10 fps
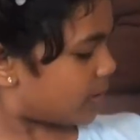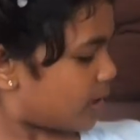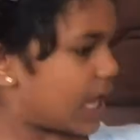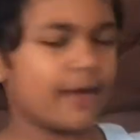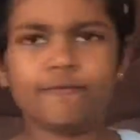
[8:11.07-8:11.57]

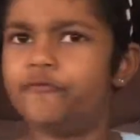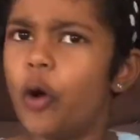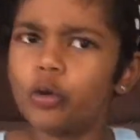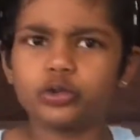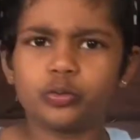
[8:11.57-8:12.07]
and
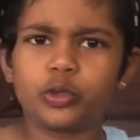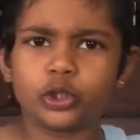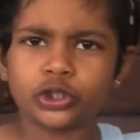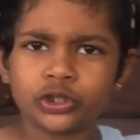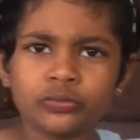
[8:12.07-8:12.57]

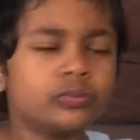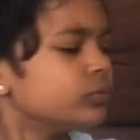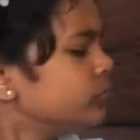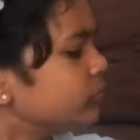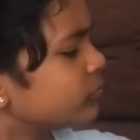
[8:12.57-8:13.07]
Voldemort.
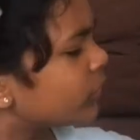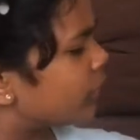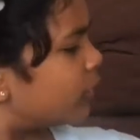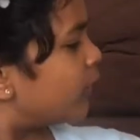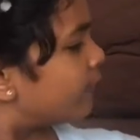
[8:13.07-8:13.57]

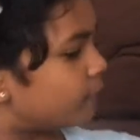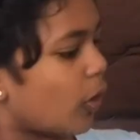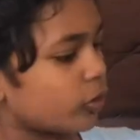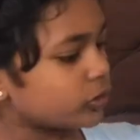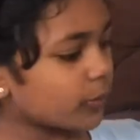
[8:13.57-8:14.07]

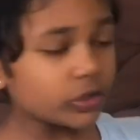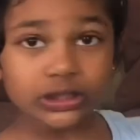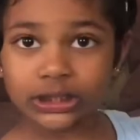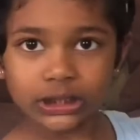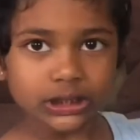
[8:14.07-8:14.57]
Voldemort
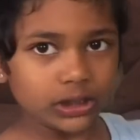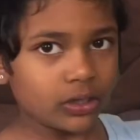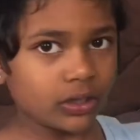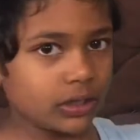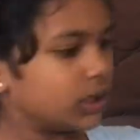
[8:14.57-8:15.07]
in
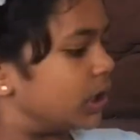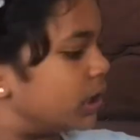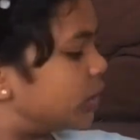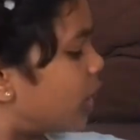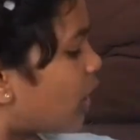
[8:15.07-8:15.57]

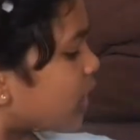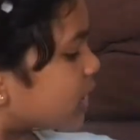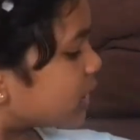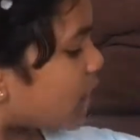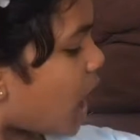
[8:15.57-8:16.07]
the dark
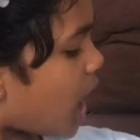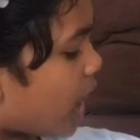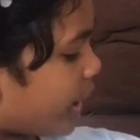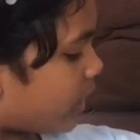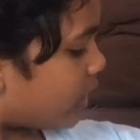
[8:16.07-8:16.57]

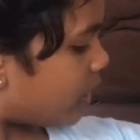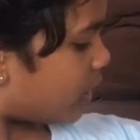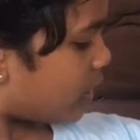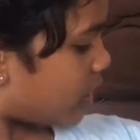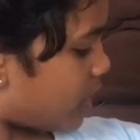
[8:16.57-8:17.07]
side.
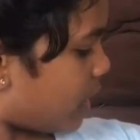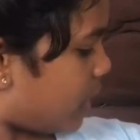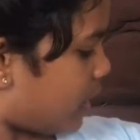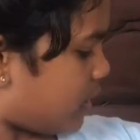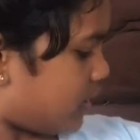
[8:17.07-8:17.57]

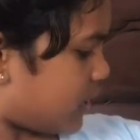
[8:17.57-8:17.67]
And